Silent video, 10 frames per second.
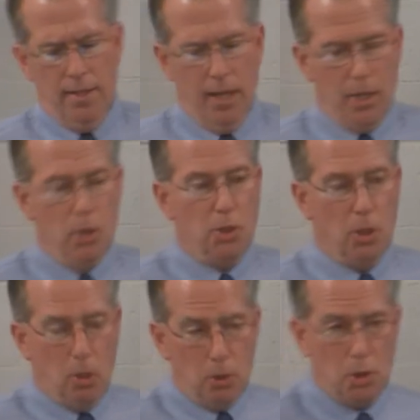Now, you should
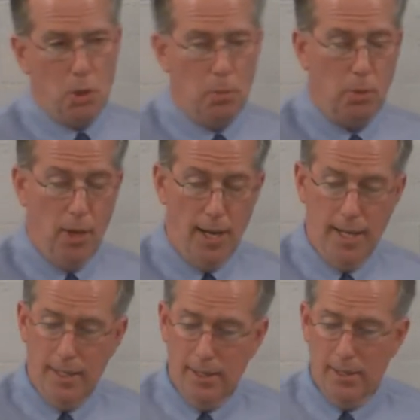also
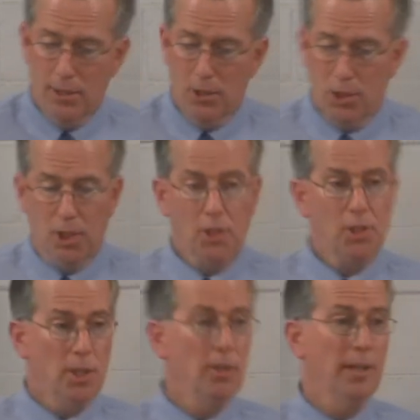pray
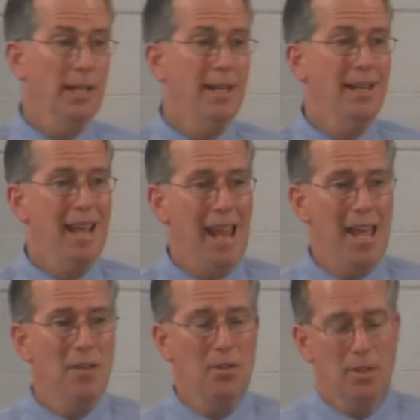sincerely
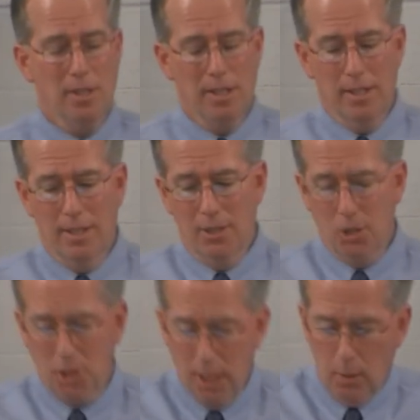and
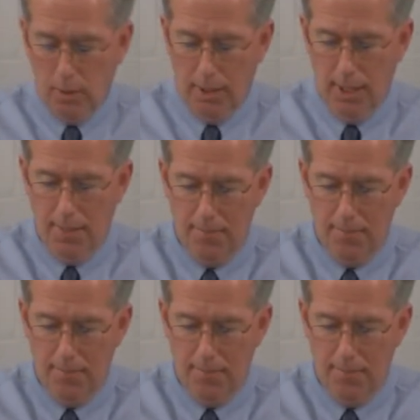secretly.